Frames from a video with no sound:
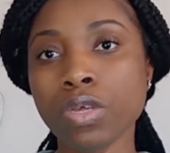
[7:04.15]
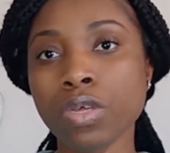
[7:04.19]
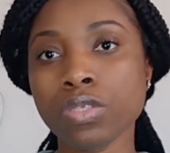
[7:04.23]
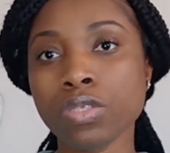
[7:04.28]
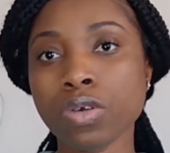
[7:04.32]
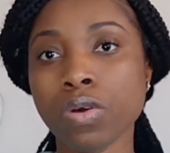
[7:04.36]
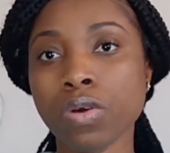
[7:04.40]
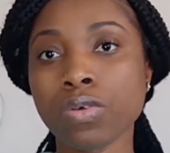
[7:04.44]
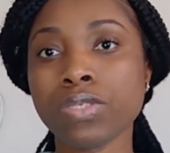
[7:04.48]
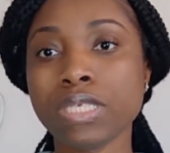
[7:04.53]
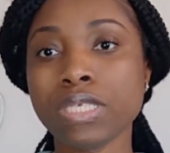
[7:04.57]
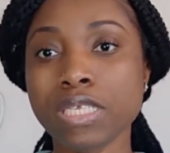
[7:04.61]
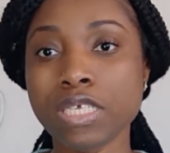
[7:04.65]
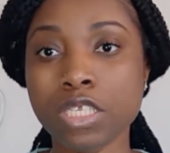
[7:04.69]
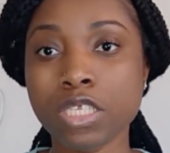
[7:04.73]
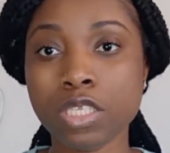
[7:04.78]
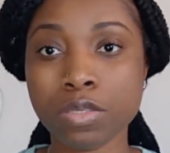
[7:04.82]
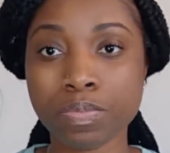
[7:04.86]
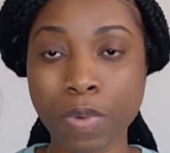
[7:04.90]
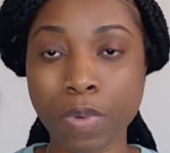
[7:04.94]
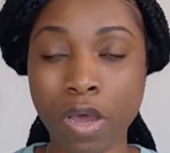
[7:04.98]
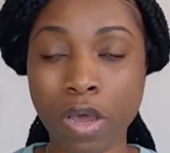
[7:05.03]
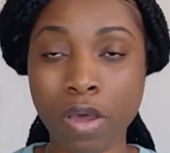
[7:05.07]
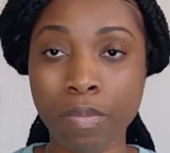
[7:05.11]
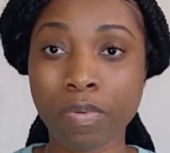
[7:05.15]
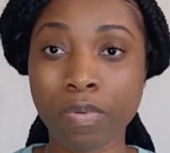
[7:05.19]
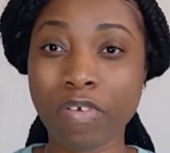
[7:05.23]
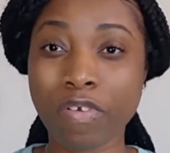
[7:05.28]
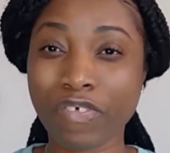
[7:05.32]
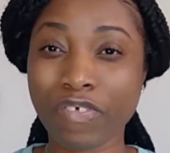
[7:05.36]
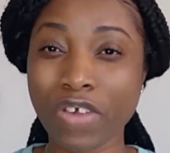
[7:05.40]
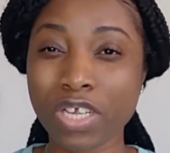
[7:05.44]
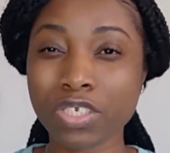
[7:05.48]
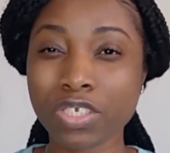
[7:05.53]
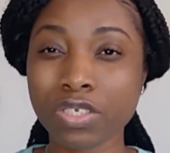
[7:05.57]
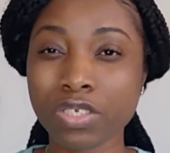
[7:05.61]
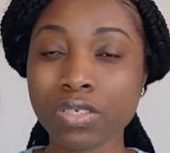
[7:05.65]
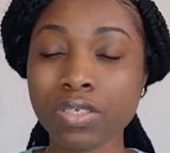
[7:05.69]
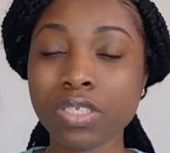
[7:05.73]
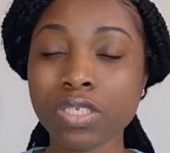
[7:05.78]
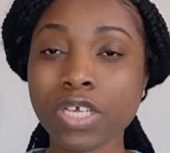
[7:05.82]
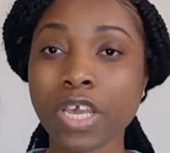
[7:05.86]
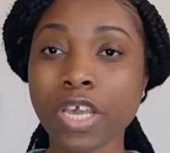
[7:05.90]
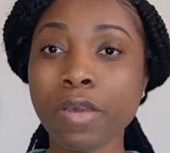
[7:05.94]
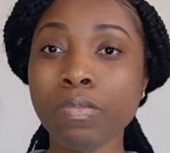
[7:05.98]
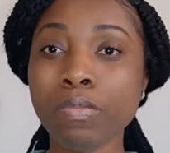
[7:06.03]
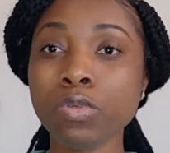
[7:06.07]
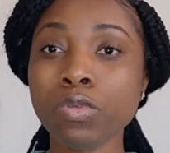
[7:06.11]
talk to these professionals,
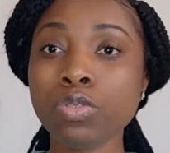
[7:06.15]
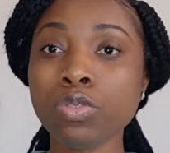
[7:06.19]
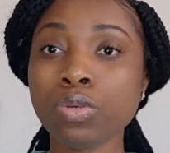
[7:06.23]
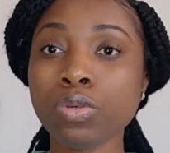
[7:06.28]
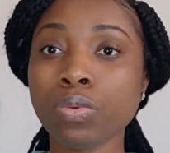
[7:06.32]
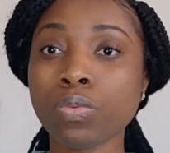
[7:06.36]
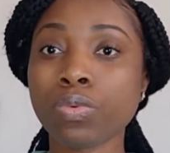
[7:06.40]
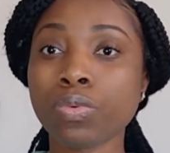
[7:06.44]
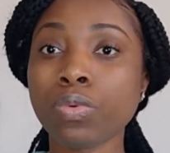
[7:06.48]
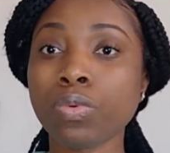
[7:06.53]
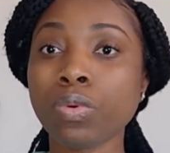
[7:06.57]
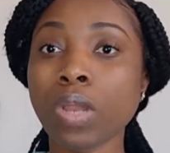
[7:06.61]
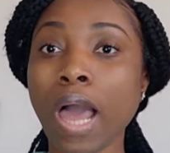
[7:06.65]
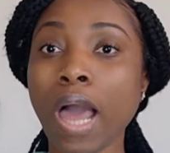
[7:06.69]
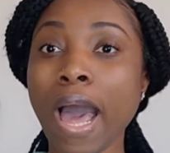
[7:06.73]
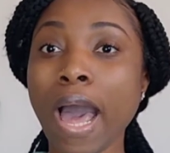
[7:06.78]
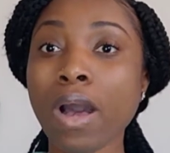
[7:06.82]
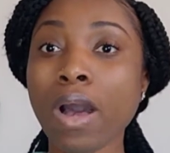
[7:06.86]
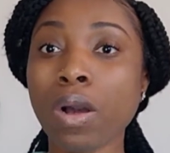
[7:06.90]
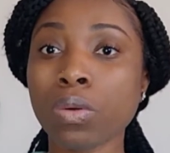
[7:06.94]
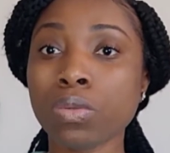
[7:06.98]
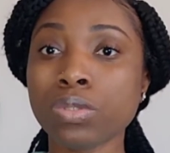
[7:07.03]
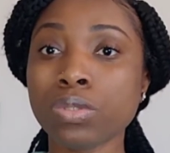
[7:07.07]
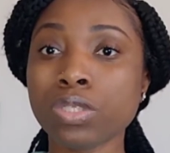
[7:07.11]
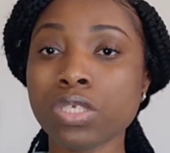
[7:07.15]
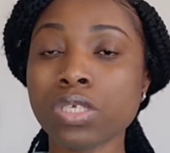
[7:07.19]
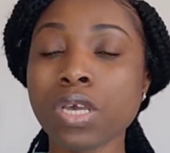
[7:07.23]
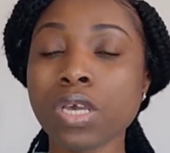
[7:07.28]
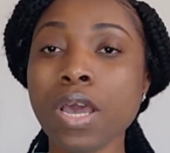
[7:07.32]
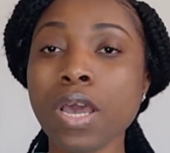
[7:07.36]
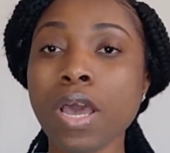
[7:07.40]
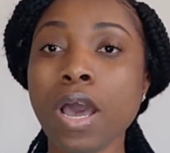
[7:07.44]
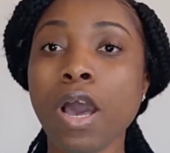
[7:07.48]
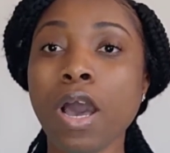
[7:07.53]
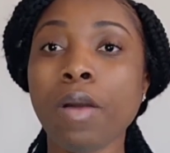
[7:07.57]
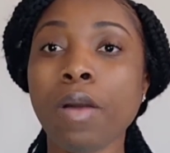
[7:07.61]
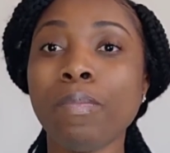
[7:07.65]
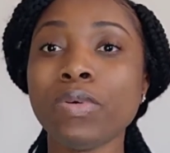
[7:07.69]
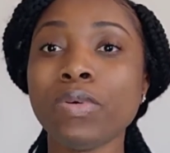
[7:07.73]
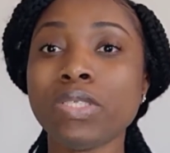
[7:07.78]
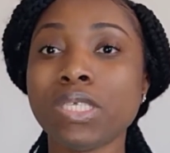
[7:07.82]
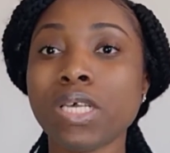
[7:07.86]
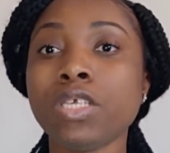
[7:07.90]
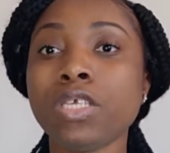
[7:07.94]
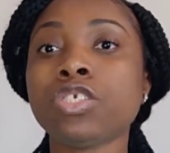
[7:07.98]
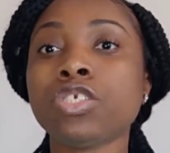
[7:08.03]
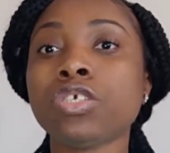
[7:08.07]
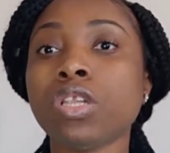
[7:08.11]
they're able to rule out
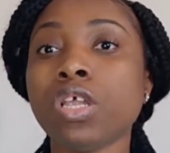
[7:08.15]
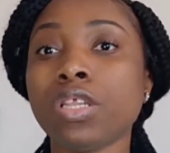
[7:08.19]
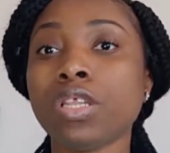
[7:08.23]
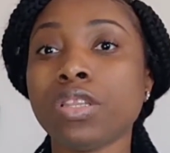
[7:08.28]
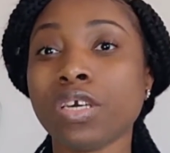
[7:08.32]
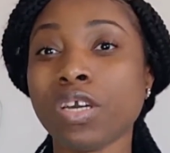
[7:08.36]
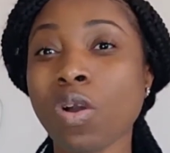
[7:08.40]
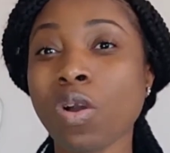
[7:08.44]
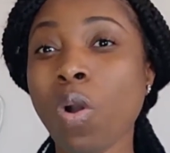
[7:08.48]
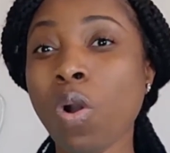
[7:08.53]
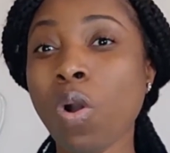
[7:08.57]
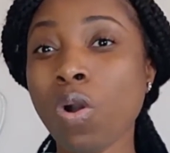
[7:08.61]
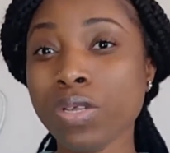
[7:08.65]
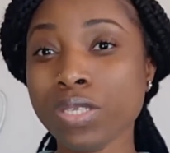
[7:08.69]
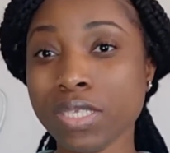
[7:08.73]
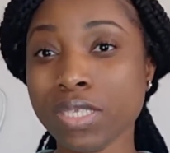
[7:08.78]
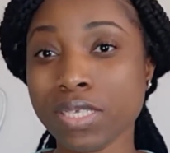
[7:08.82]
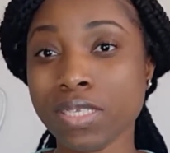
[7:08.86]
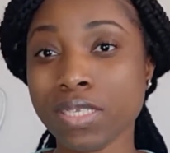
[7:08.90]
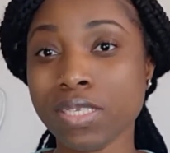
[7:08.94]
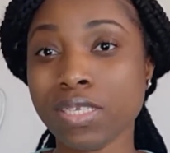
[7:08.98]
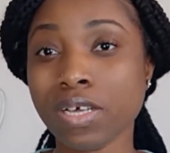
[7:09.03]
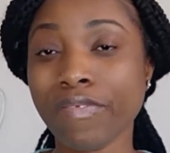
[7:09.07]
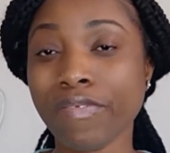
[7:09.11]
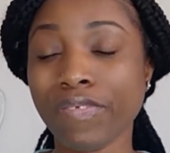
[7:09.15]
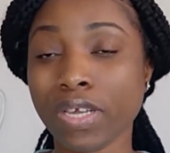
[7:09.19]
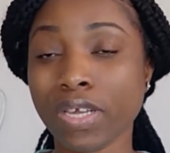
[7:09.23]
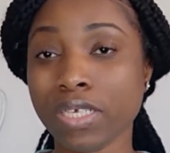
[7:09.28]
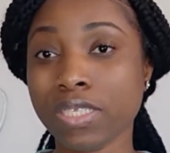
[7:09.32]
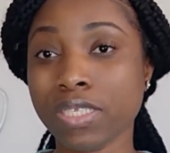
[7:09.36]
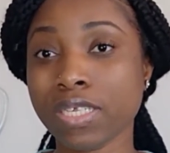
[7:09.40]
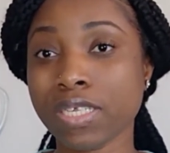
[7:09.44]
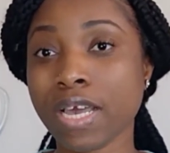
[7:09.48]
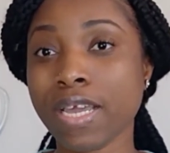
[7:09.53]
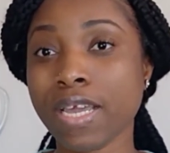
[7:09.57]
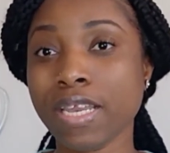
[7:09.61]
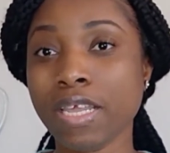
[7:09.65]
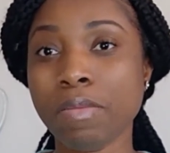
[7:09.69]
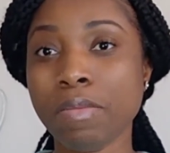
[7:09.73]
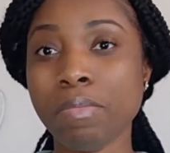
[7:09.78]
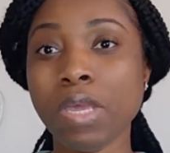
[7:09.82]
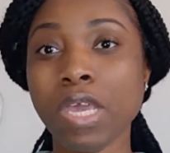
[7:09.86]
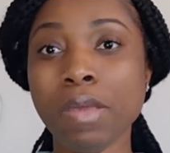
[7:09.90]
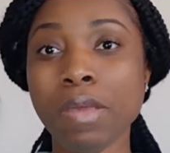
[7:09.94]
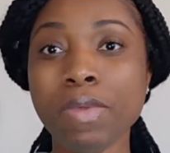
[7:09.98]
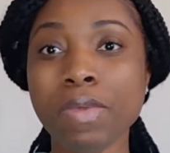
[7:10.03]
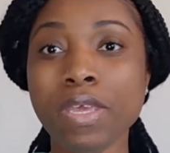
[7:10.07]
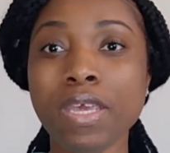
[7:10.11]
potential other causes of anxiety.
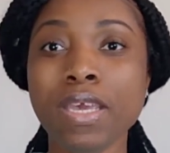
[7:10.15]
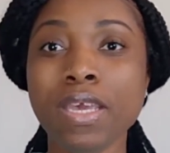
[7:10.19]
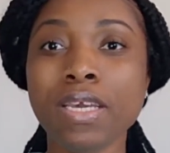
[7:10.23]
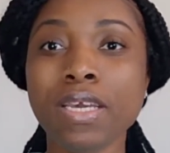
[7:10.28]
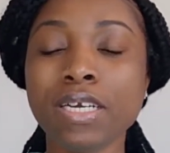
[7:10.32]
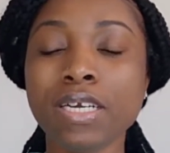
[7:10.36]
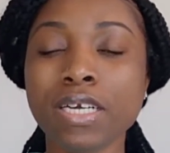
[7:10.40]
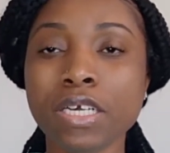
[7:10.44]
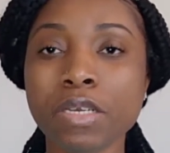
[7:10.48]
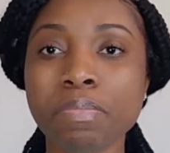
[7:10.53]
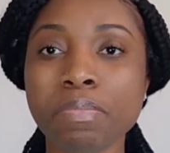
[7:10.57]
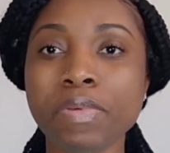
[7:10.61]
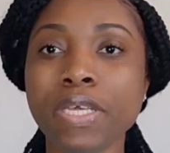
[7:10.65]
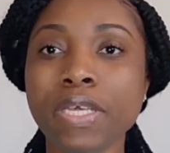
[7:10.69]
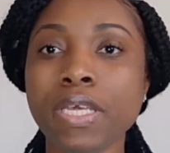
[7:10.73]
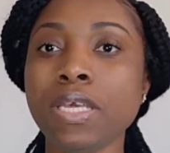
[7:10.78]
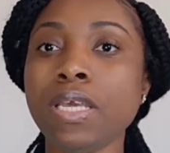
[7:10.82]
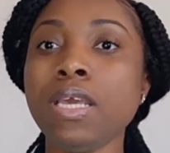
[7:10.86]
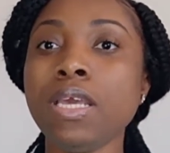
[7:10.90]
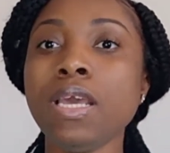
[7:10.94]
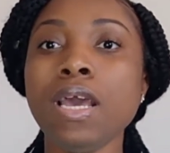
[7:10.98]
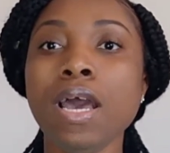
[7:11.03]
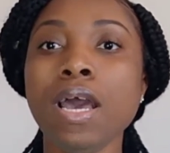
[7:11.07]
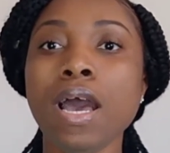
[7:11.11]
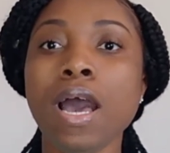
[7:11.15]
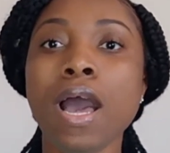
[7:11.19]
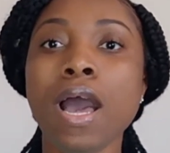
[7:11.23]
Maybe it could be